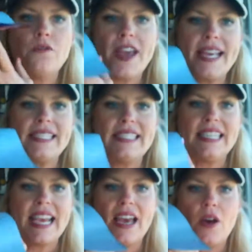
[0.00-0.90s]
face
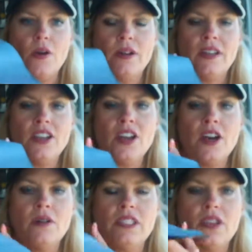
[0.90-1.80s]
down,
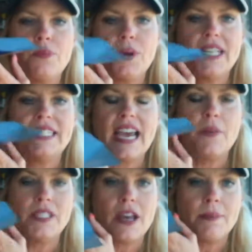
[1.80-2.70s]
so the pretty side
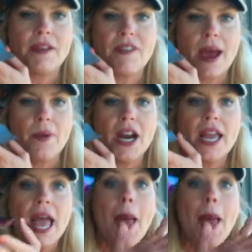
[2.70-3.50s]
was on my fabric.